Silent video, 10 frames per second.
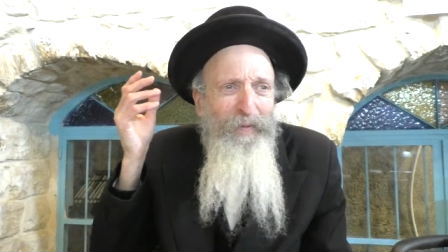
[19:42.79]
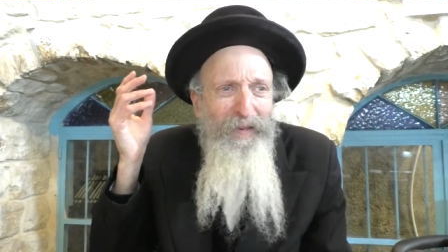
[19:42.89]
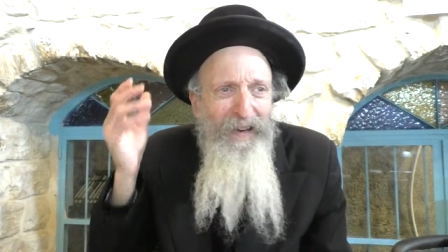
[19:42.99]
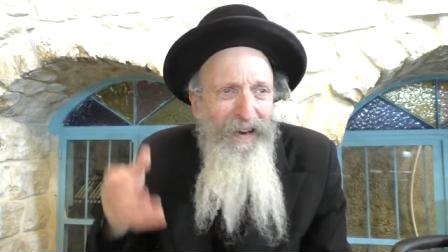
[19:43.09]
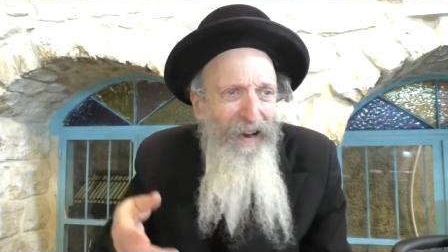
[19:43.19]

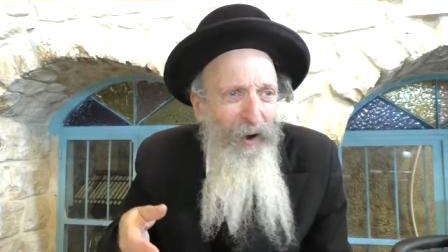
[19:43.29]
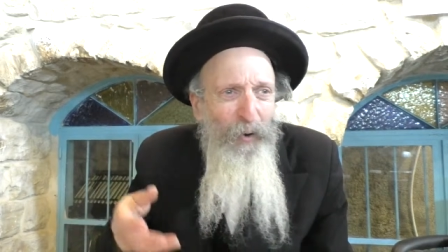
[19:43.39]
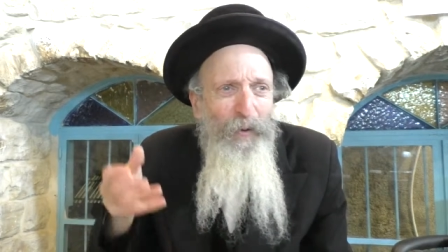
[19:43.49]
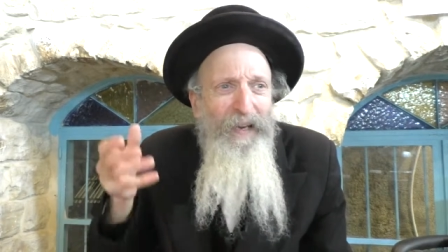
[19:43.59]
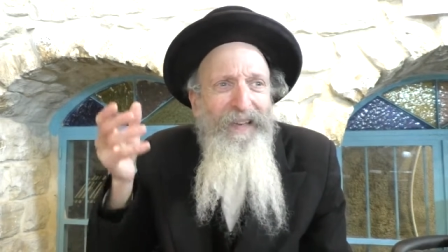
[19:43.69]
they're getting
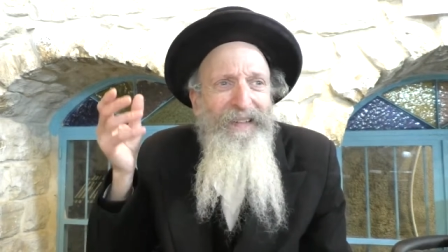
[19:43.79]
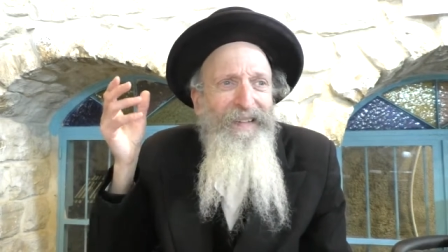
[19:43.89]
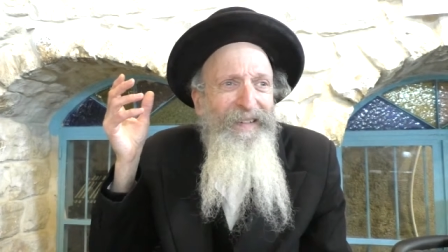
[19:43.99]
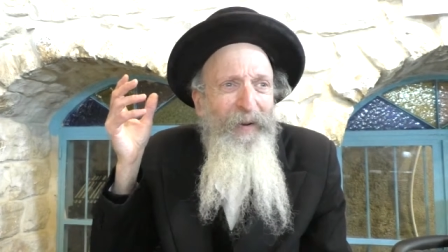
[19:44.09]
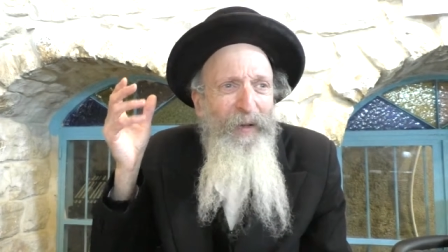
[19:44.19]
hungry and
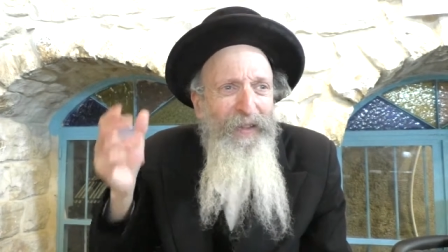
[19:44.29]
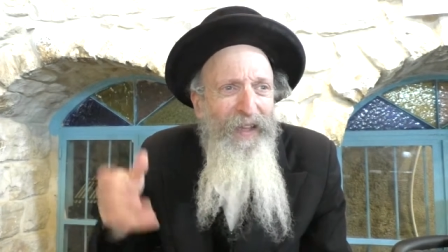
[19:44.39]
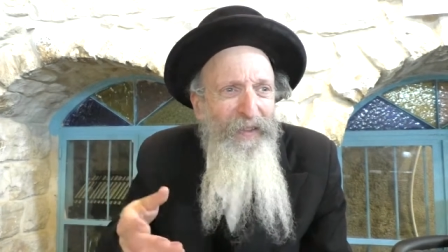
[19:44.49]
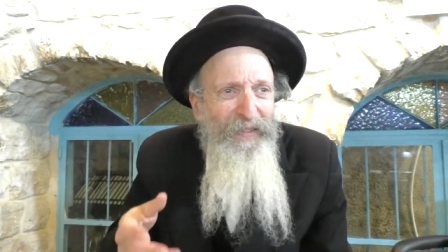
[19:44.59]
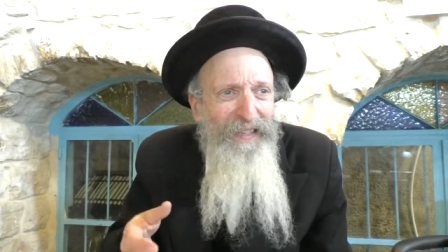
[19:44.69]
they're all the
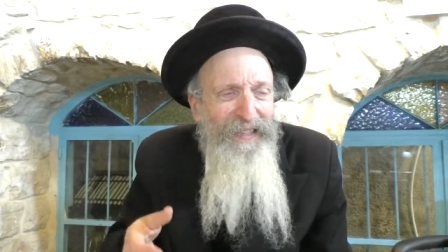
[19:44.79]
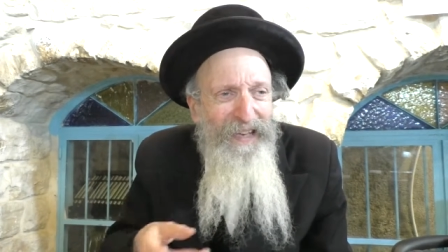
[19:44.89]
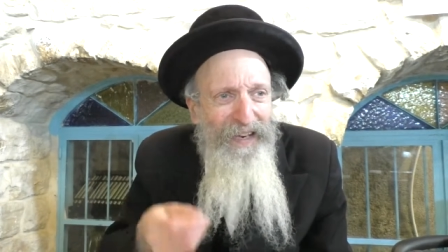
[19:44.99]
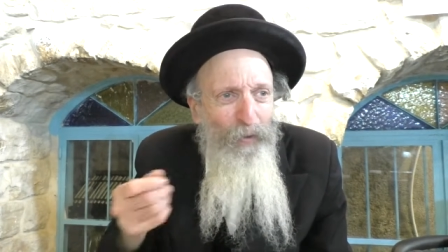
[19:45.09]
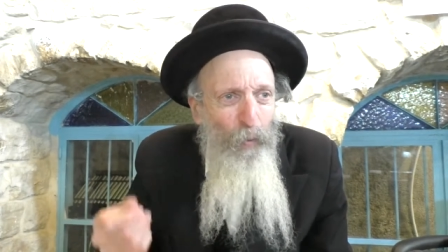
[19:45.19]
other things that
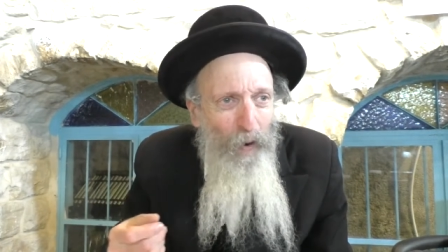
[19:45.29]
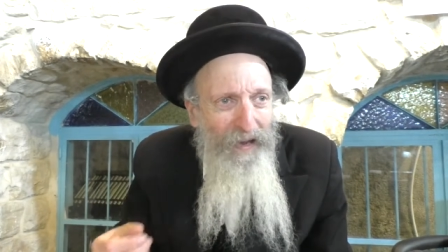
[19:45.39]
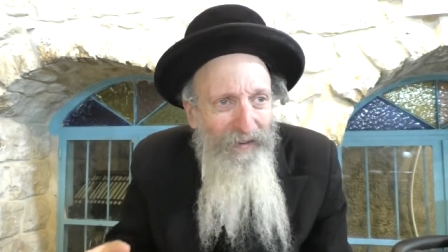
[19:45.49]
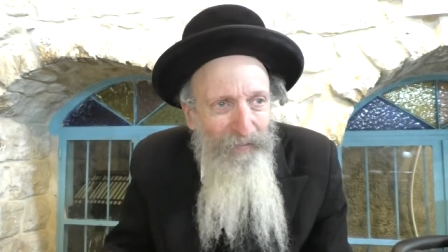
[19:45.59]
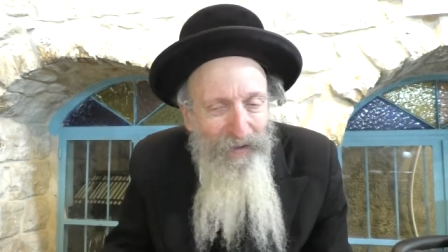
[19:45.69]
get in the
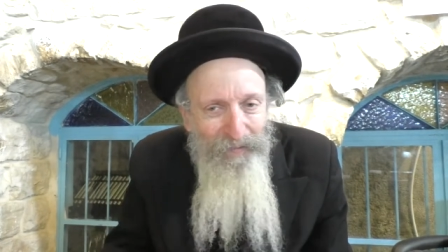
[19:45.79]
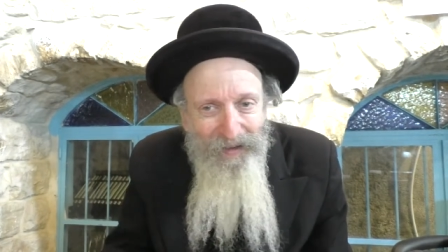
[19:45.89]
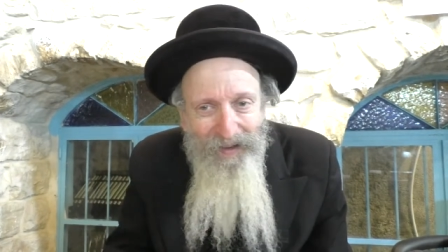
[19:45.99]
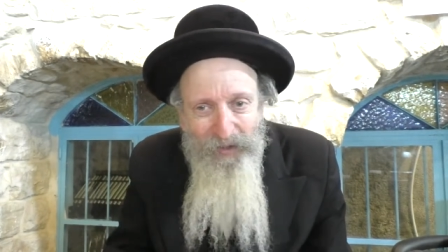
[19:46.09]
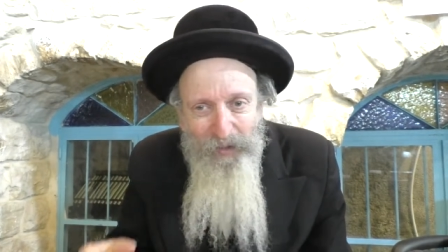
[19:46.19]
way of,
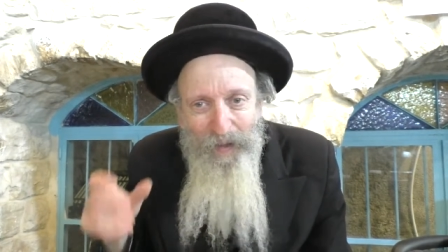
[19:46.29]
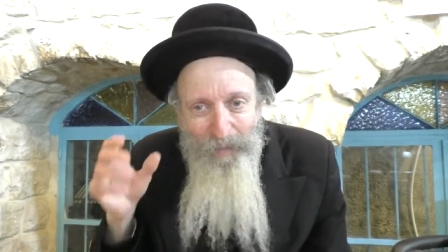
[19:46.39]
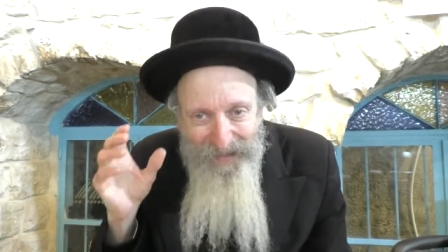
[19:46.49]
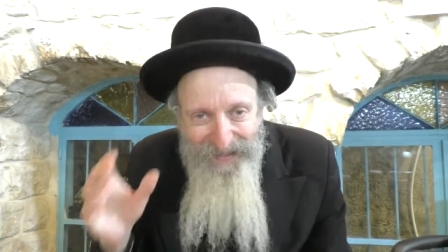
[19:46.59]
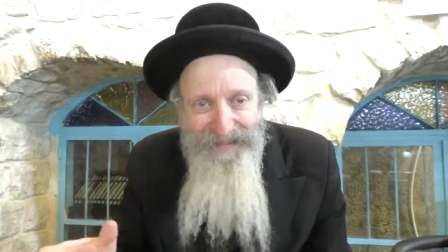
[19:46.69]
of just being
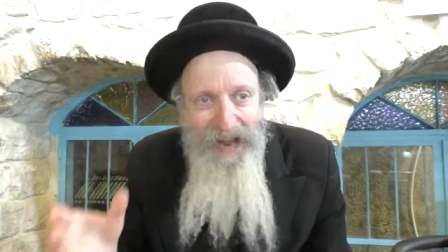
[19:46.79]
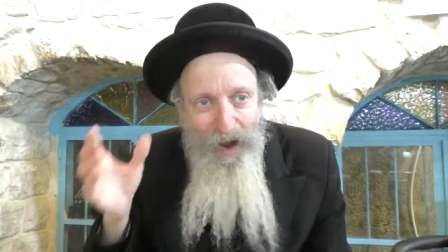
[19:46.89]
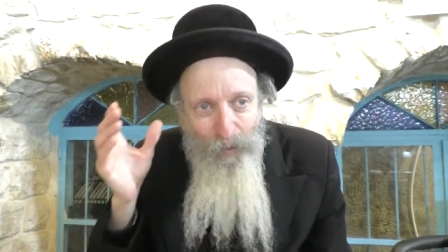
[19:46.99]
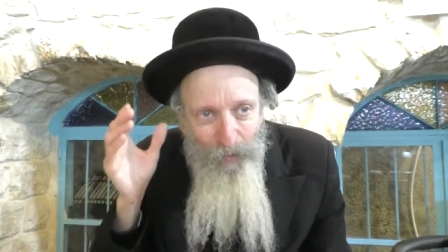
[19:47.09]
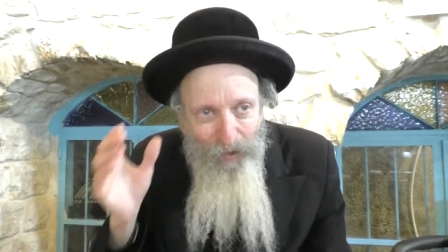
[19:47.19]
able to sit
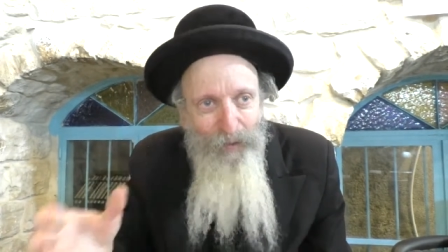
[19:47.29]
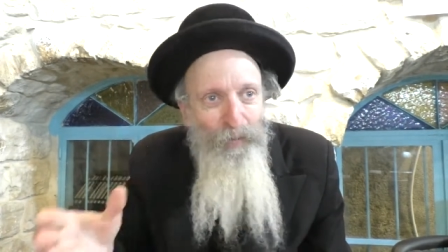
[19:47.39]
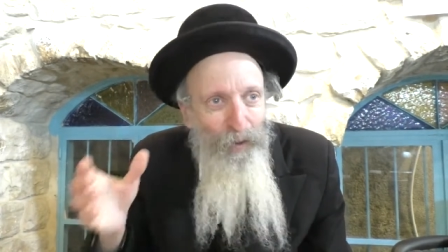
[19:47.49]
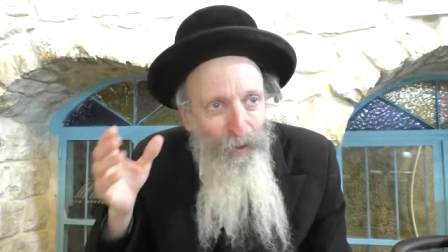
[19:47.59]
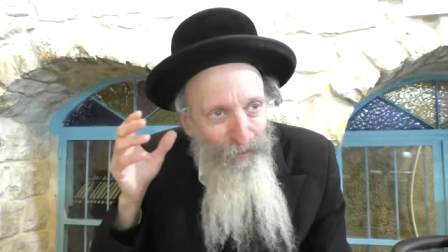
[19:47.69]
down with a
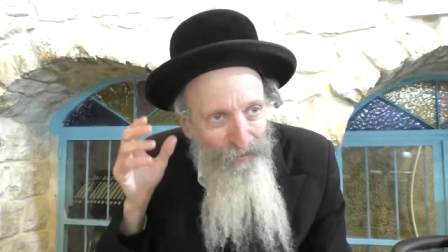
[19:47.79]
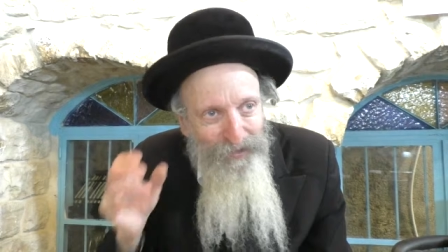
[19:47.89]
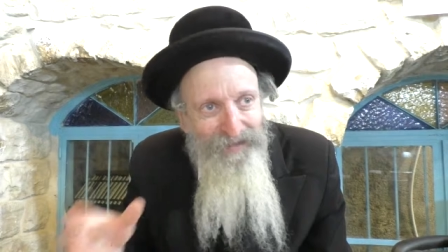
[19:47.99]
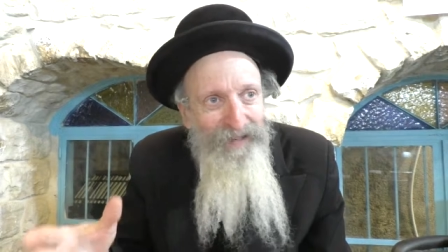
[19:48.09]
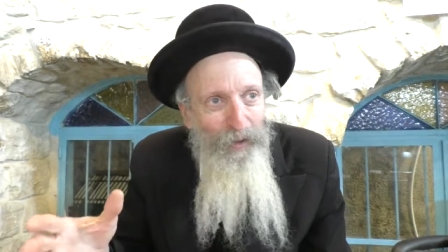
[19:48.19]
gemara and
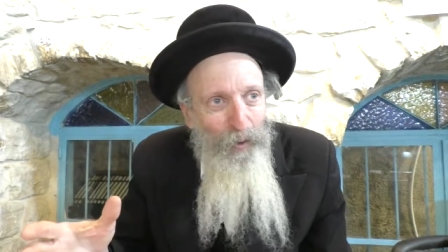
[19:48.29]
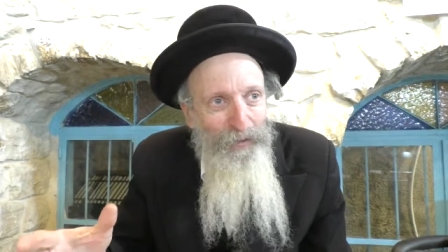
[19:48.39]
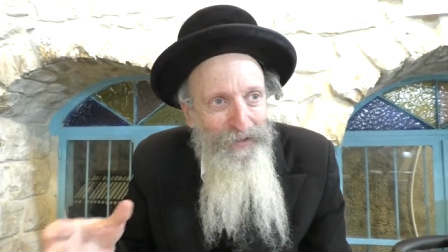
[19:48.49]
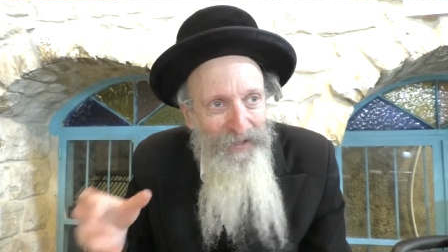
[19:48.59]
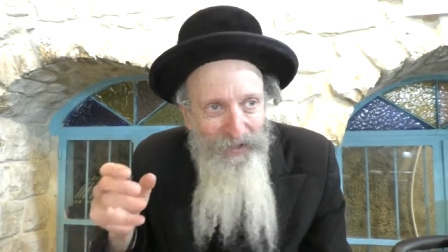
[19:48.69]
just you know
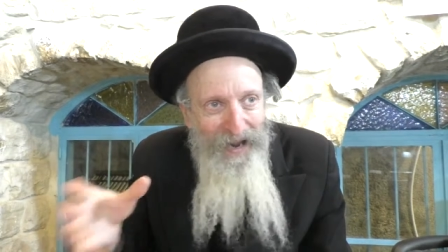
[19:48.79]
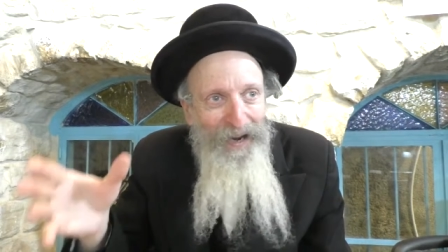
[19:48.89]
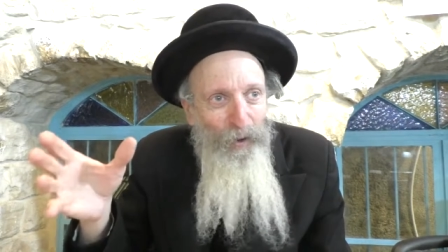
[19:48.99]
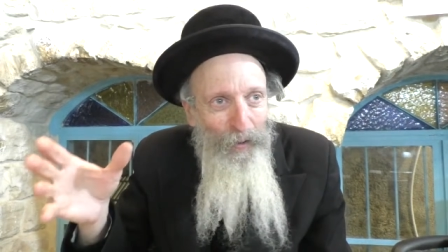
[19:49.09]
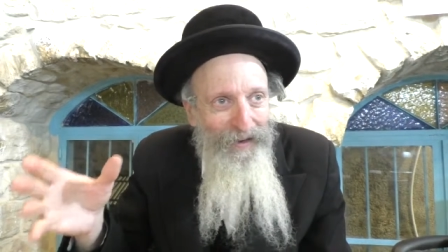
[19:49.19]
just
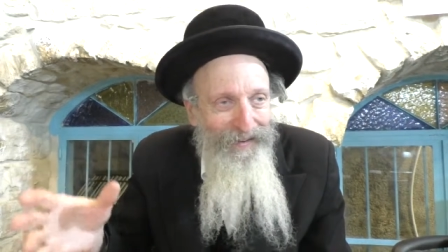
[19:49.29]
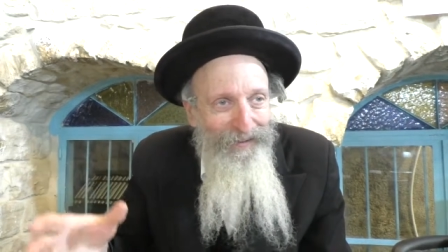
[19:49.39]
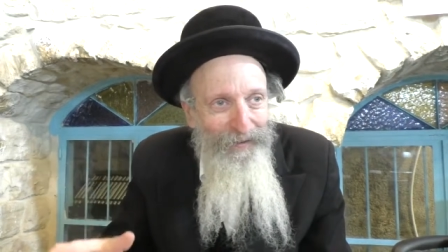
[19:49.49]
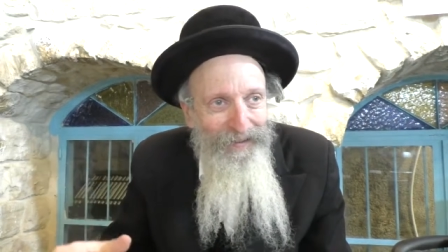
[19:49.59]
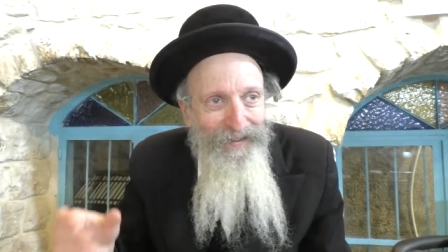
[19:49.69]
steig away you know.